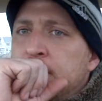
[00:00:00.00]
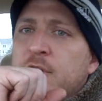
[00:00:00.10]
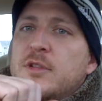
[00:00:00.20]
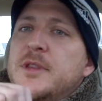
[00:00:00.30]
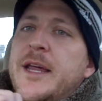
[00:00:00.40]

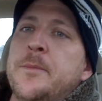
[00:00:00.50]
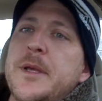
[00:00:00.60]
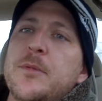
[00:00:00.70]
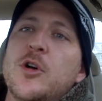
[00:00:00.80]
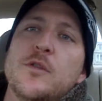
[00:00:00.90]
they're letting
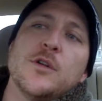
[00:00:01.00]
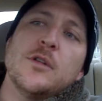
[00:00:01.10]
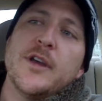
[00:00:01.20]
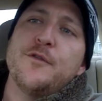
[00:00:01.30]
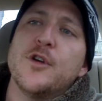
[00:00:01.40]
people
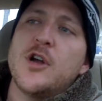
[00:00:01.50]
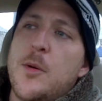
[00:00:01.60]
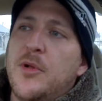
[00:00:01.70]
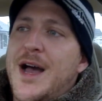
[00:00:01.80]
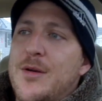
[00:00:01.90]
over like for a
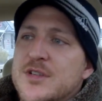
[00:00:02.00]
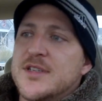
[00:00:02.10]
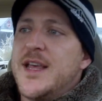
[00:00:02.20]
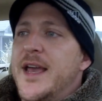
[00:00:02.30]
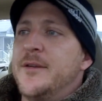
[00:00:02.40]
couple
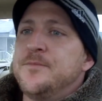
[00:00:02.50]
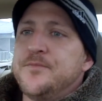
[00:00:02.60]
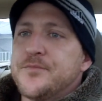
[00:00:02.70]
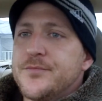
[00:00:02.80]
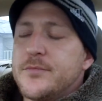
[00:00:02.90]
hours a day.
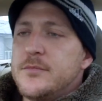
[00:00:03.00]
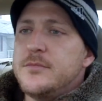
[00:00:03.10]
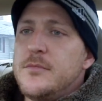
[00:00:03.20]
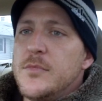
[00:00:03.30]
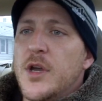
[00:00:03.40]

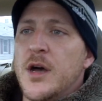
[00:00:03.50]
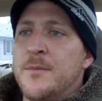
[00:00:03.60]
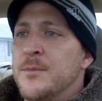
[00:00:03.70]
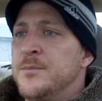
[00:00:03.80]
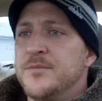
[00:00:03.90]

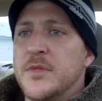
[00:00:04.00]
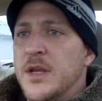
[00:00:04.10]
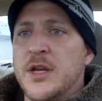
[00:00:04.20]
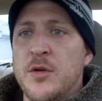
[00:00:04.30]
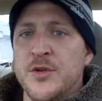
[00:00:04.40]
Um,
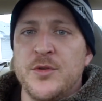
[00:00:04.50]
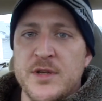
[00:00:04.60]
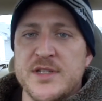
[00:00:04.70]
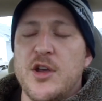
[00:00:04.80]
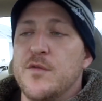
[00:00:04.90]
you know, you
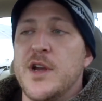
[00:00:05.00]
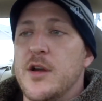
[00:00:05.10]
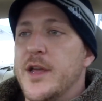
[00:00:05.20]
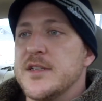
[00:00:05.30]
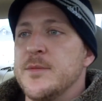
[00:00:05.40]
can stay over
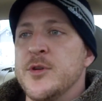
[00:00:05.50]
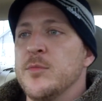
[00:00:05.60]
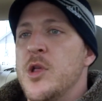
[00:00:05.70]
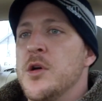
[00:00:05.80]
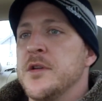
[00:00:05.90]
there, get some of
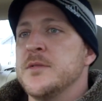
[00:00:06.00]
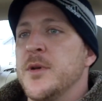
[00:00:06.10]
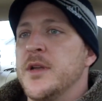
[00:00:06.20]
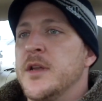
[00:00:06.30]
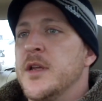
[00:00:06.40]
your belongings,
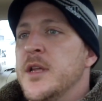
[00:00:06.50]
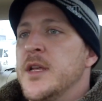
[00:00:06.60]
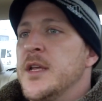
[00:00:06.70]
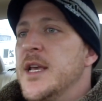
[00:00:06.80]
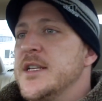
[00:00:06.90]
but
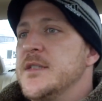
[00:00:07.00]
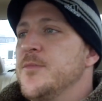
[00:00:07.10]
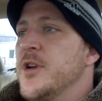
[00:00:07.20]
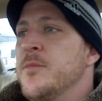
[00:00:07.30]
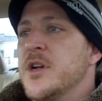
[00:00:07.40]

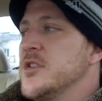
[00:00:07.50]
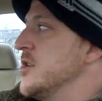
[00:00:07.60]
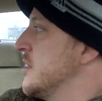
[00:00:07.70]
it's pretty much